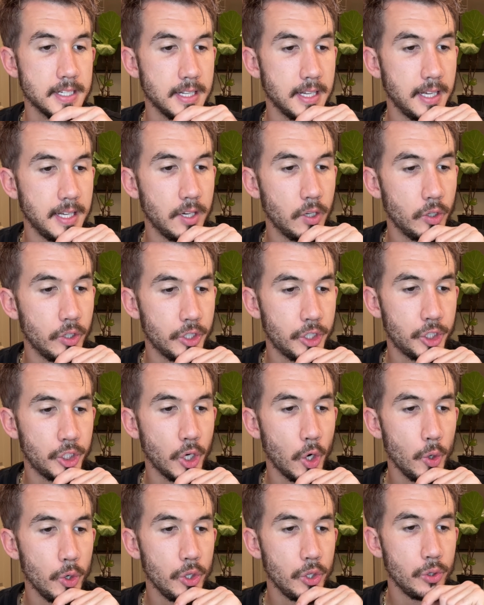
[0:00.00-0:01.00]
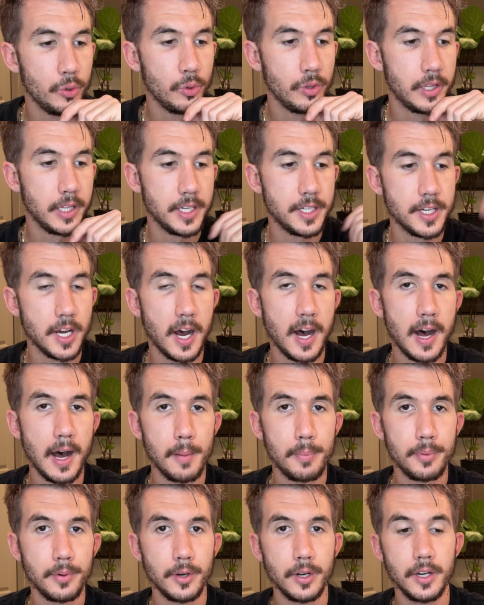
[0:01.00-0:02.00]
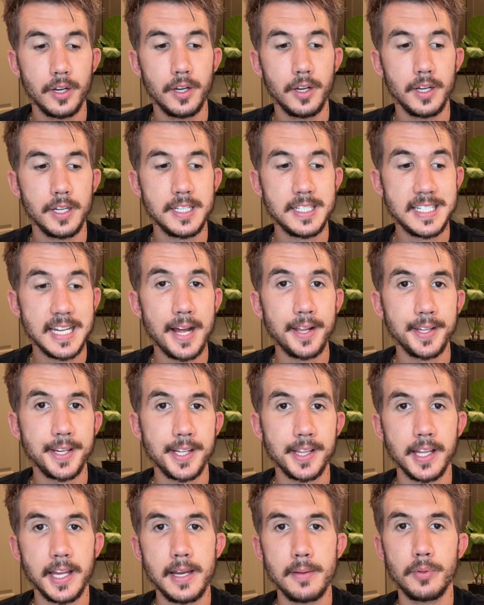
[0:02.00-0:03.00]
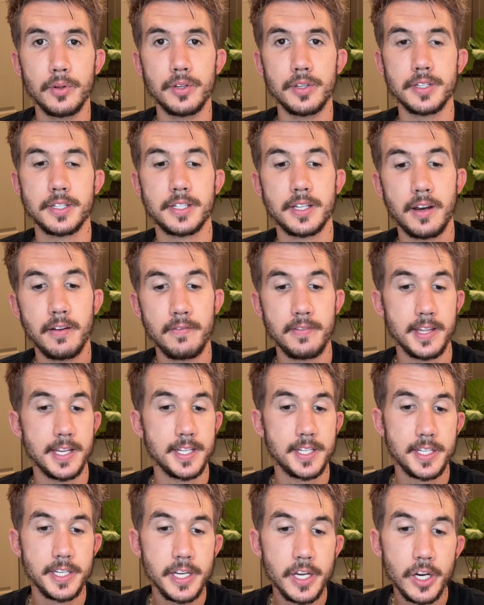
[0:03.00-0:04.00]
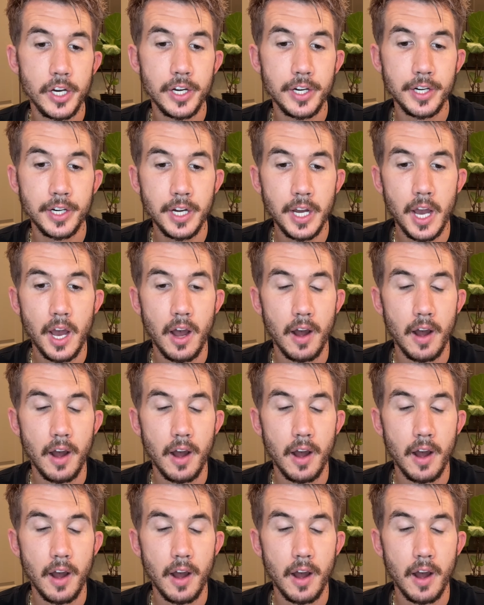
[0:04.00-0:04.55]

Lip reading: It'll show you the top selling labels of this year,